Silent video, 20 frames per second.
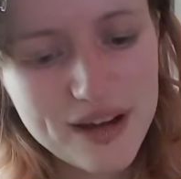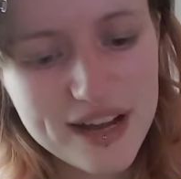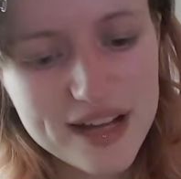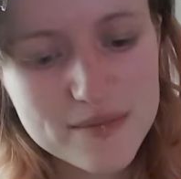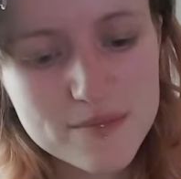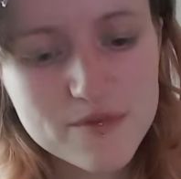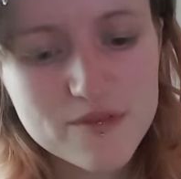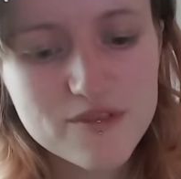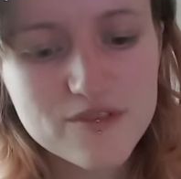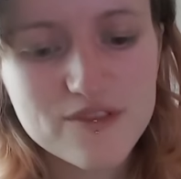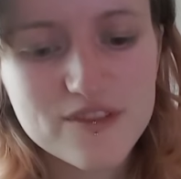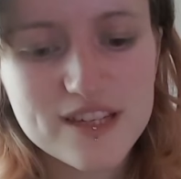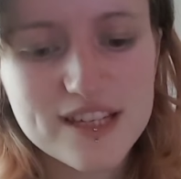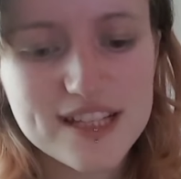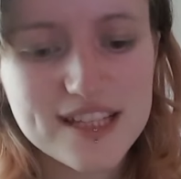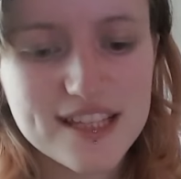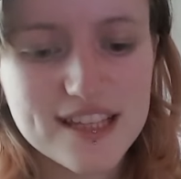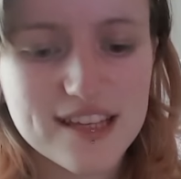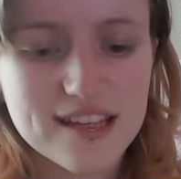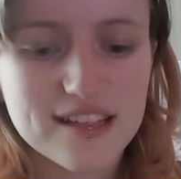I'm
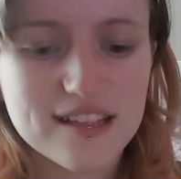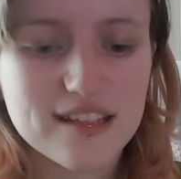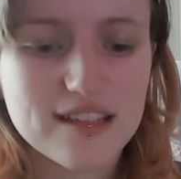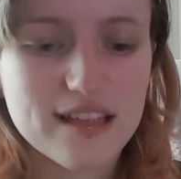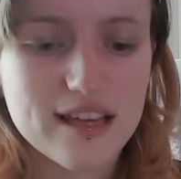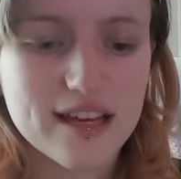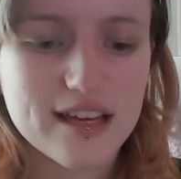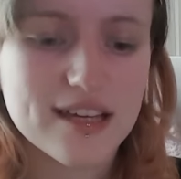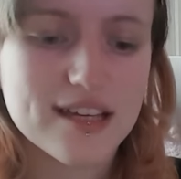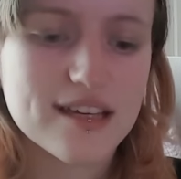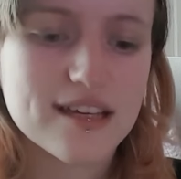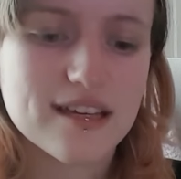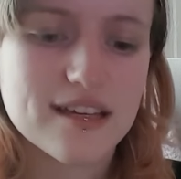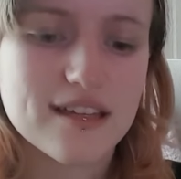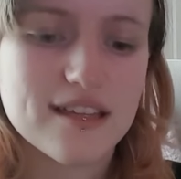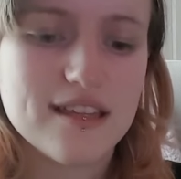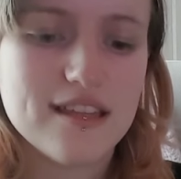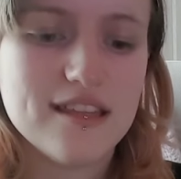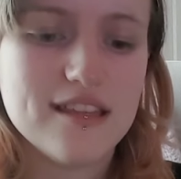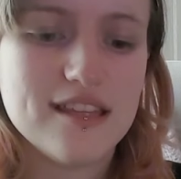feeling like
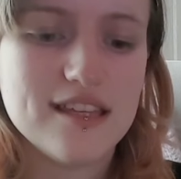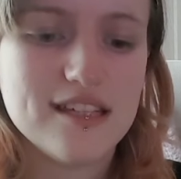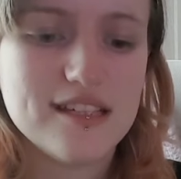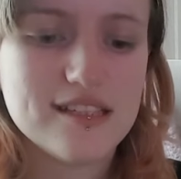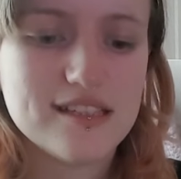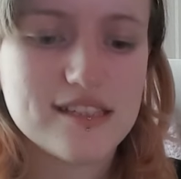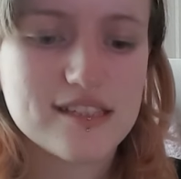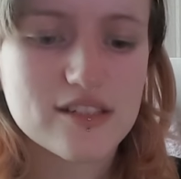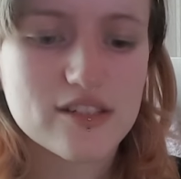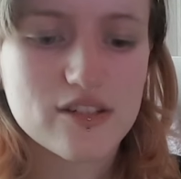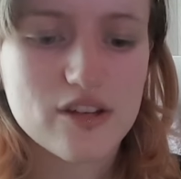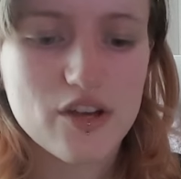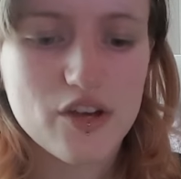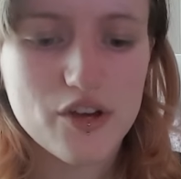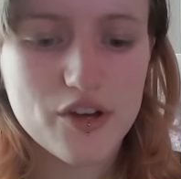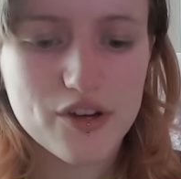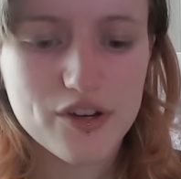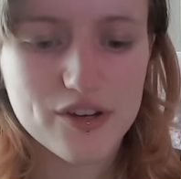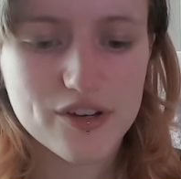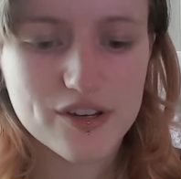this
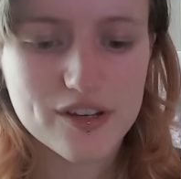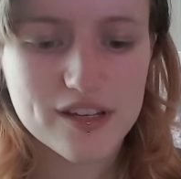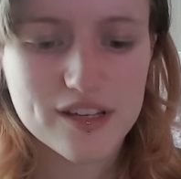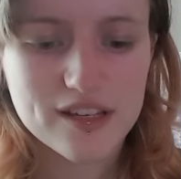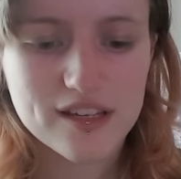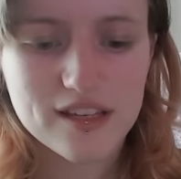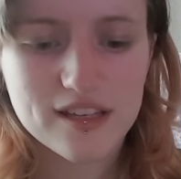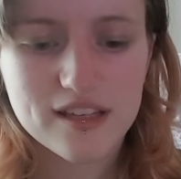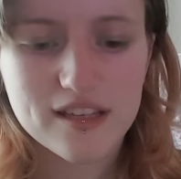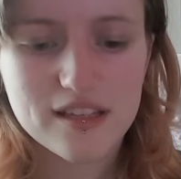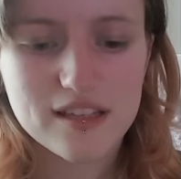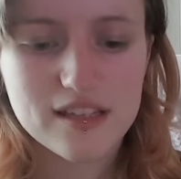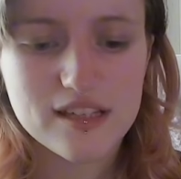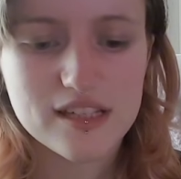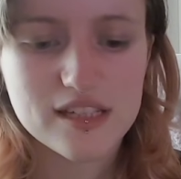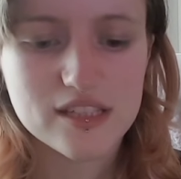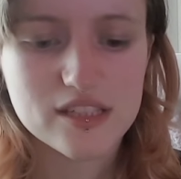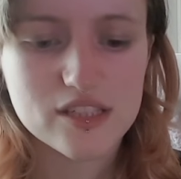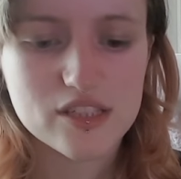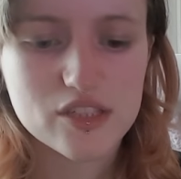hook
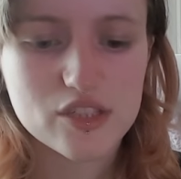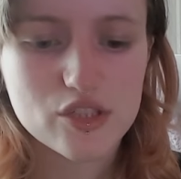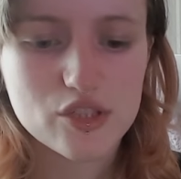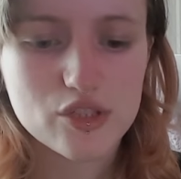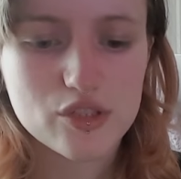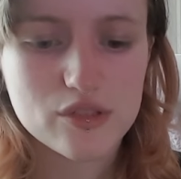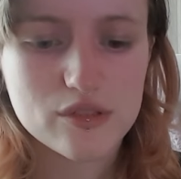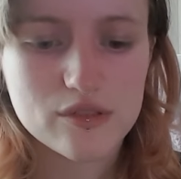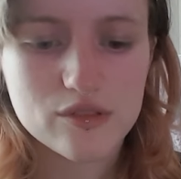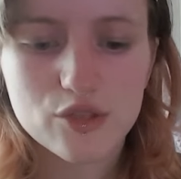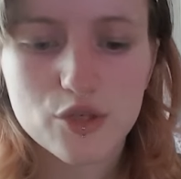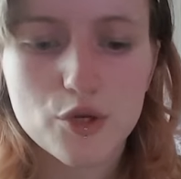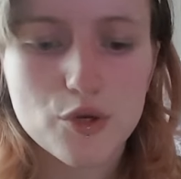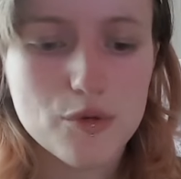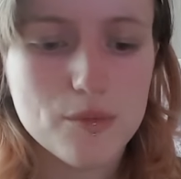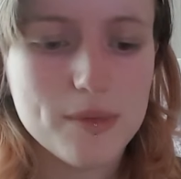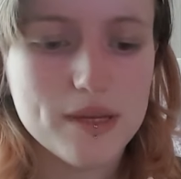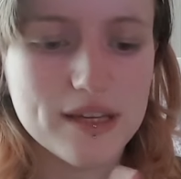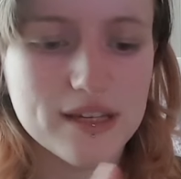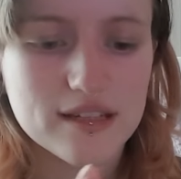is too
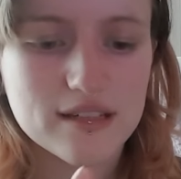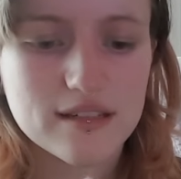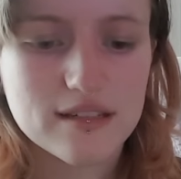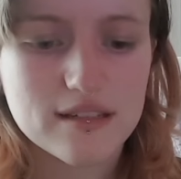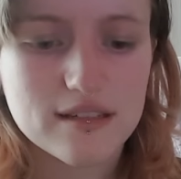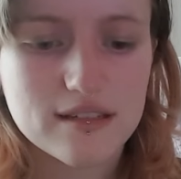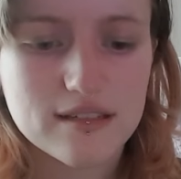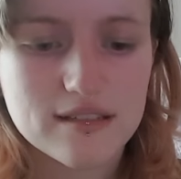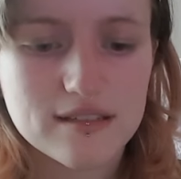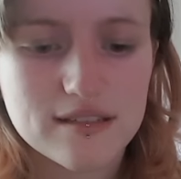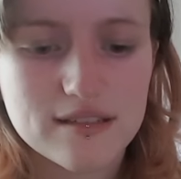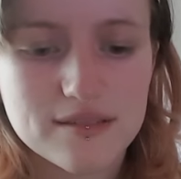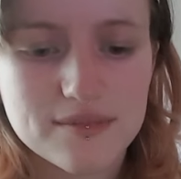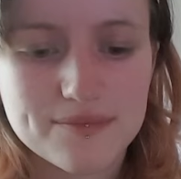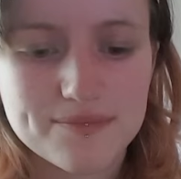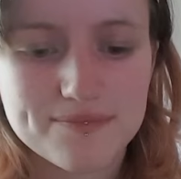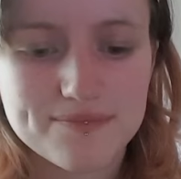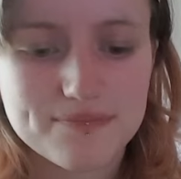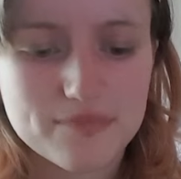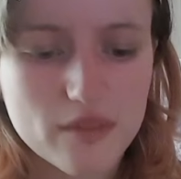big.
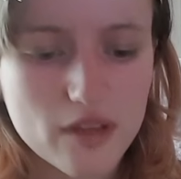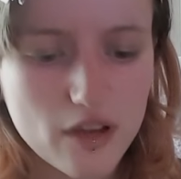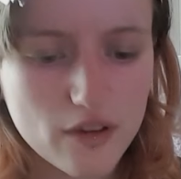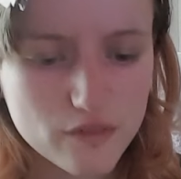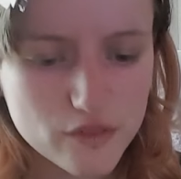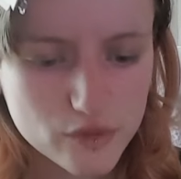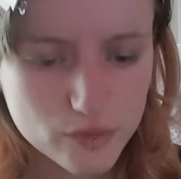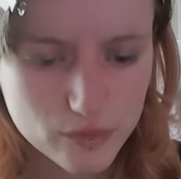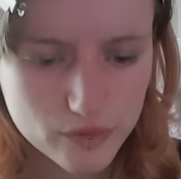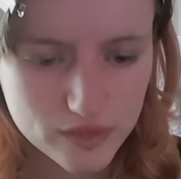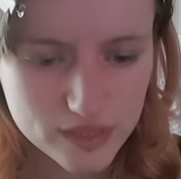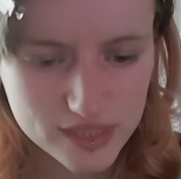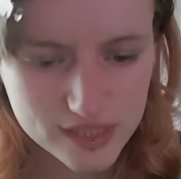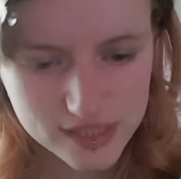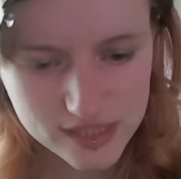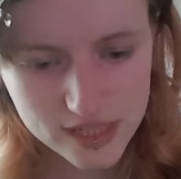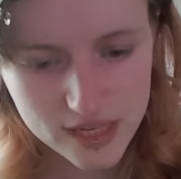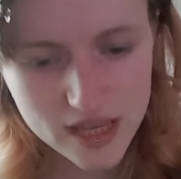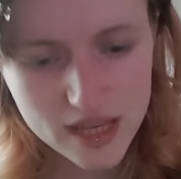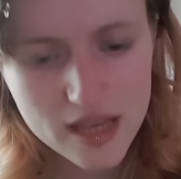After all
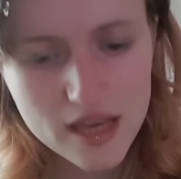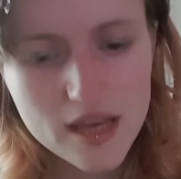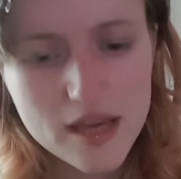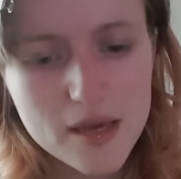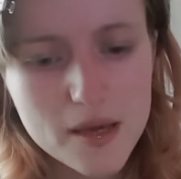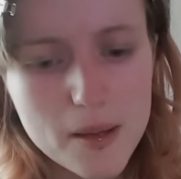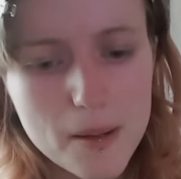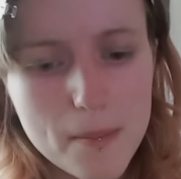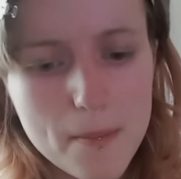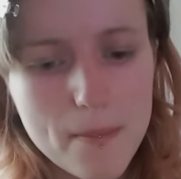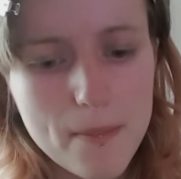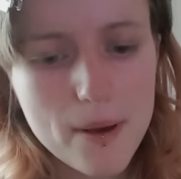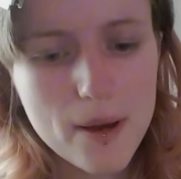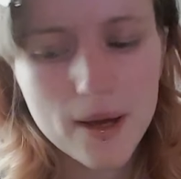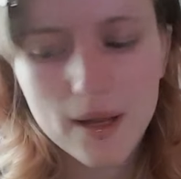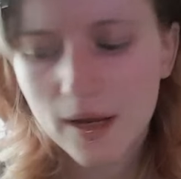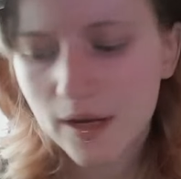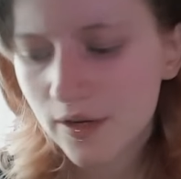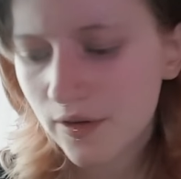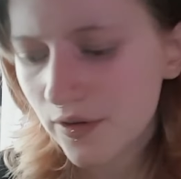this.
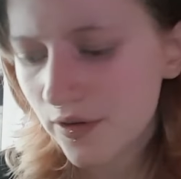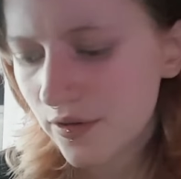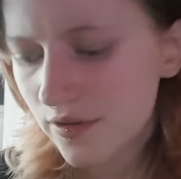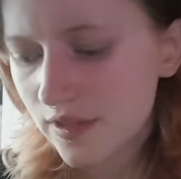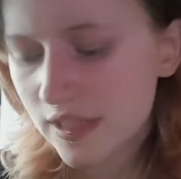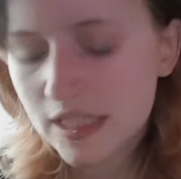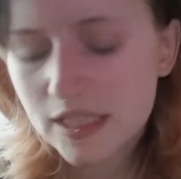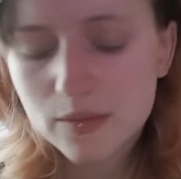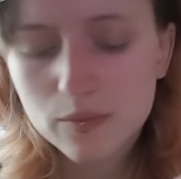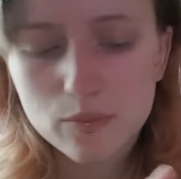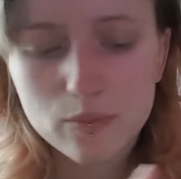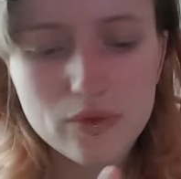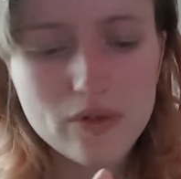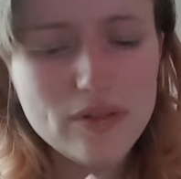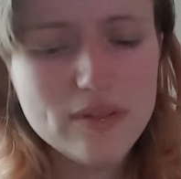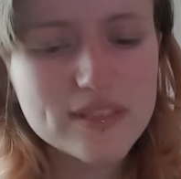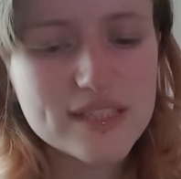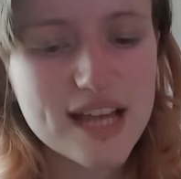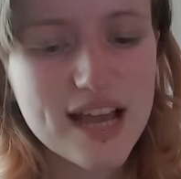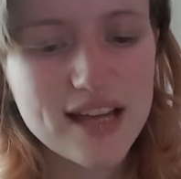But I don't know, this
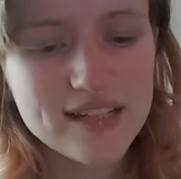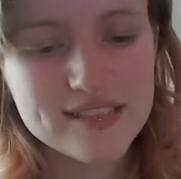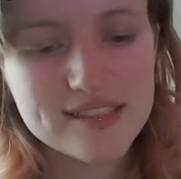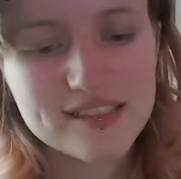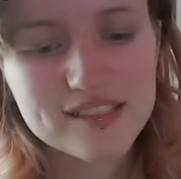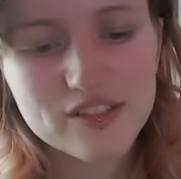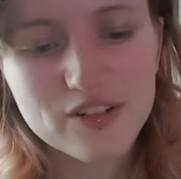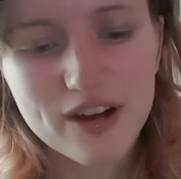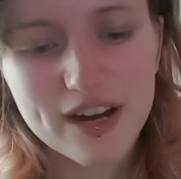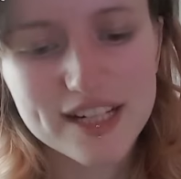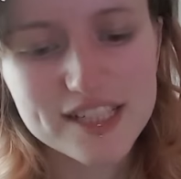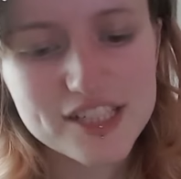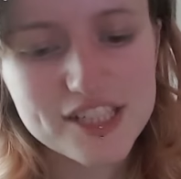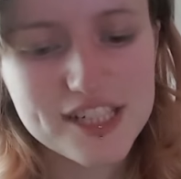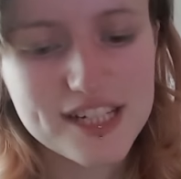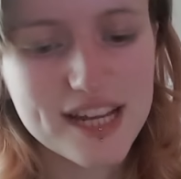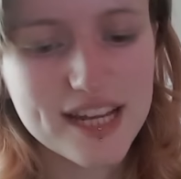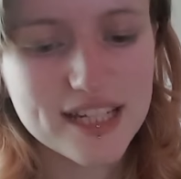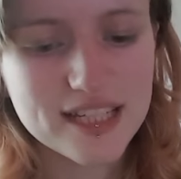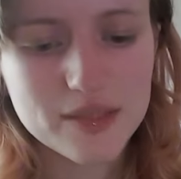wool's kind of
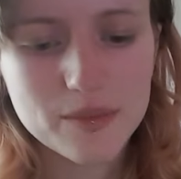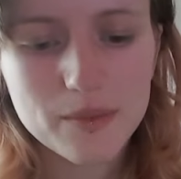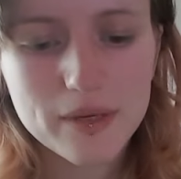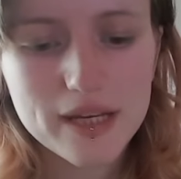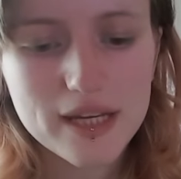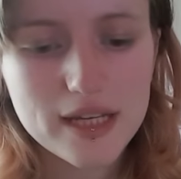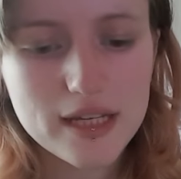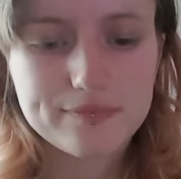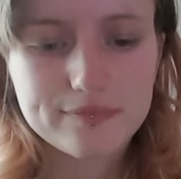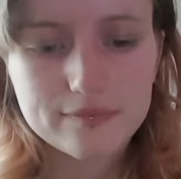scratchy anyway.